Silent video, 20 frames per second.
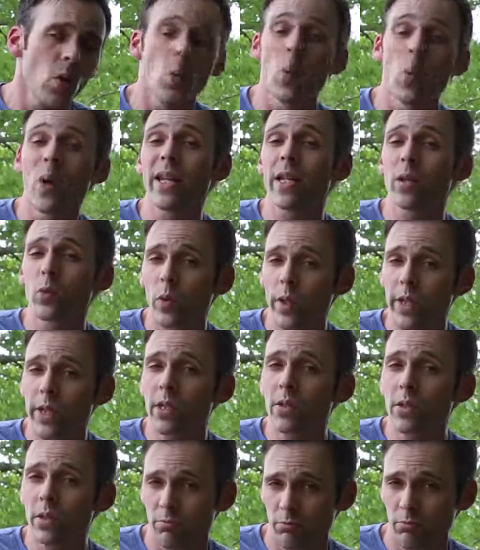wedding
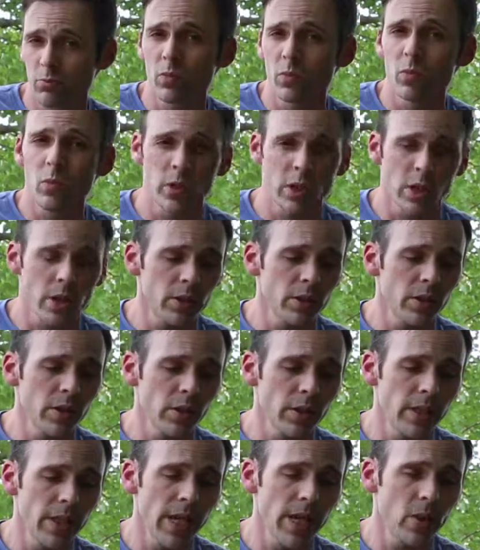rings,
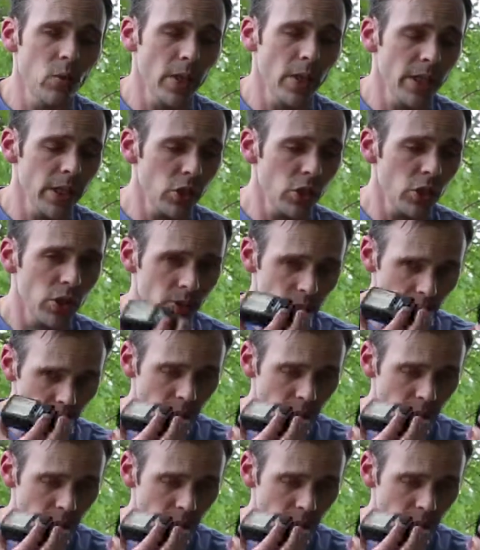during a wedding shoot.